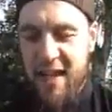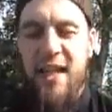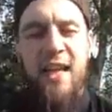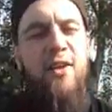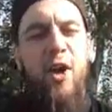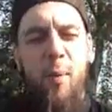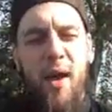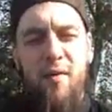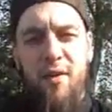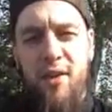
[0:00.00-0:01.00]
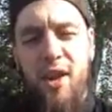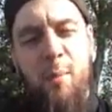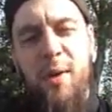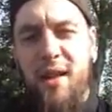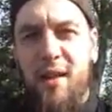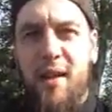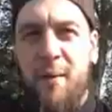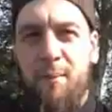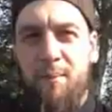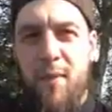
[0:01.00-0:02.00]
it cleared up everything
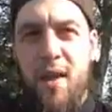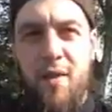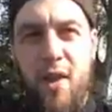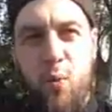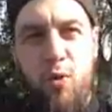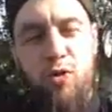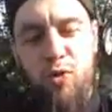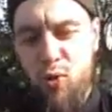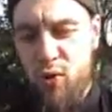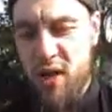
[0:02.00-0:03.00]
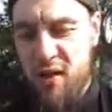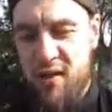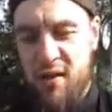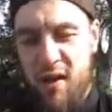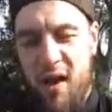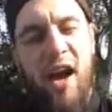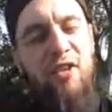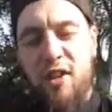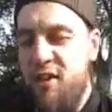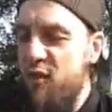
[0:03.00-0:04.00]
immediately. There was no need
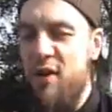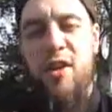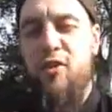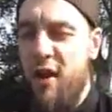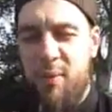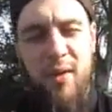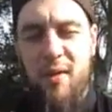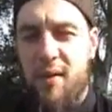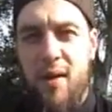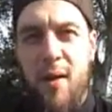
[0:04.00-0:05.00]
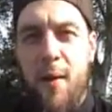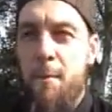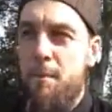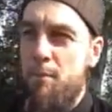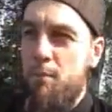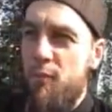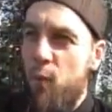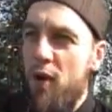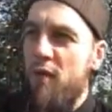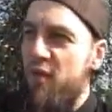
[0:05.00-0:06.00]
actually to read the chapter.
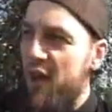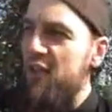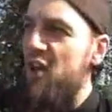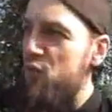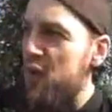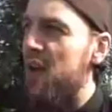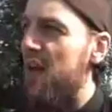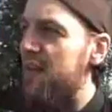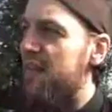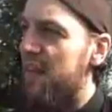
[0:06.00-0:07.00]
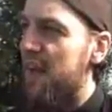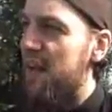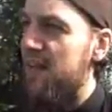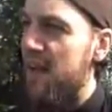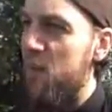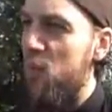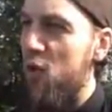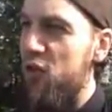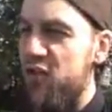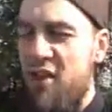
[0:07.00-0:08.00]
One of the things I realised at that
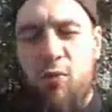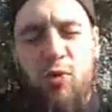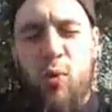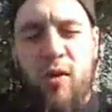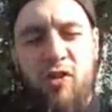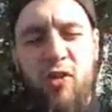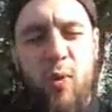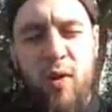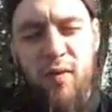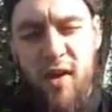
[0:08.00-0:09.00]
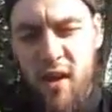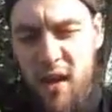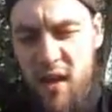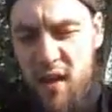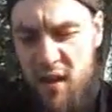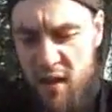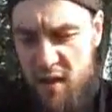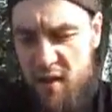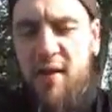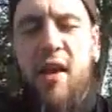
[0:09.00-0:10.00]
time was this is one of the
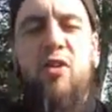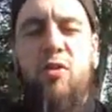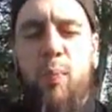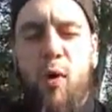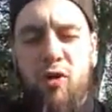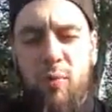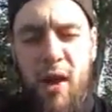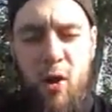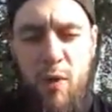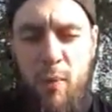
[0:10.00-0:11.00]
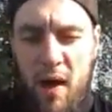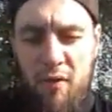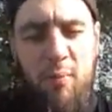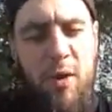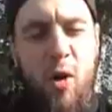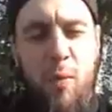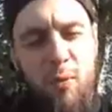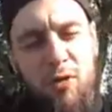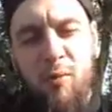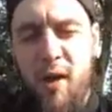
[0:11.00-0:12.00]
things that's possibly held me back from
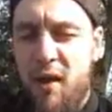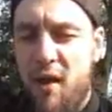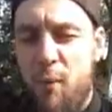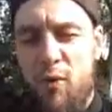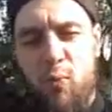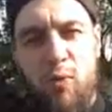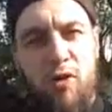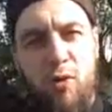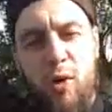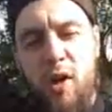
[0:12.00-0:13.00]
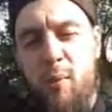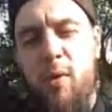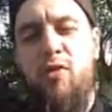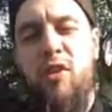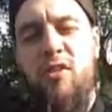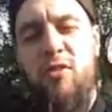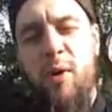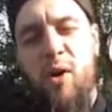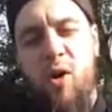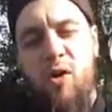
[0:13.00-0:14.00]
becoming Muslim earlier, was the story about
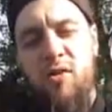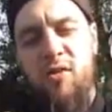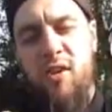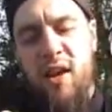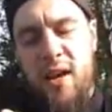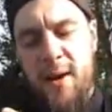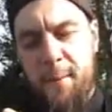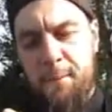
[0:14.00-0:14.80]
Jesus, because